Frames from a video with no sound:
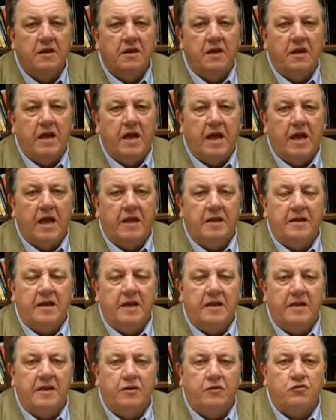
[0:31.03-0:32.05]

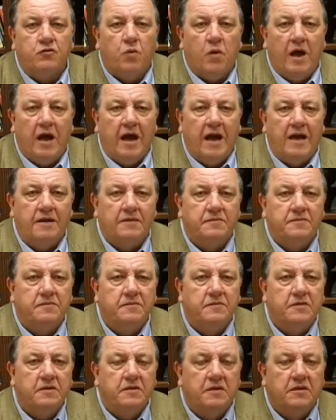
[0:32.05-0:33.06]
And here's why.
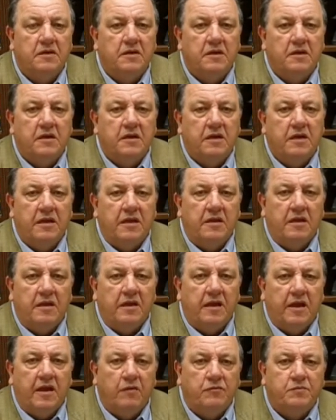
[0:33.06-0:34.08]
It
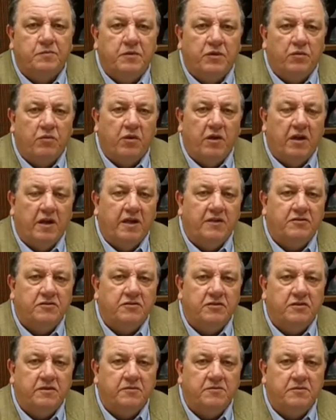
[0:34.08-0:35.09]
helps build
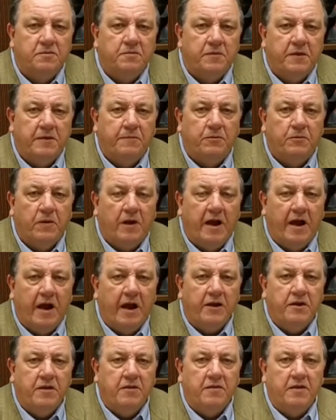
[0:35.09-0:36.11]
relationships. People hire
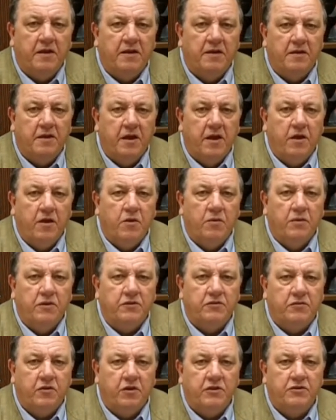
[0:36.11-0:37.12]
you that know and
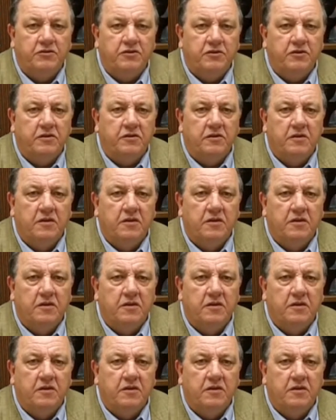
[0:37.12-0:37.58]
trust you.